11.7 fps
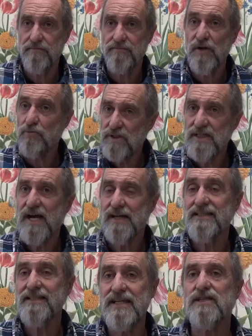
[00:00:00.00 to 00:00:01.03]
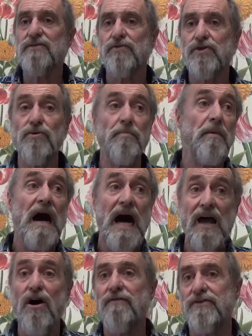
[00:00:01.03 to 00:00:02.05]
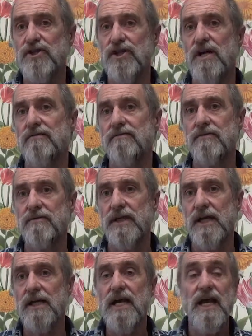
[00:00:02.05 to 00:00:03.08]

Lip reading: It would not exist for you to buy off a shelf. Okay?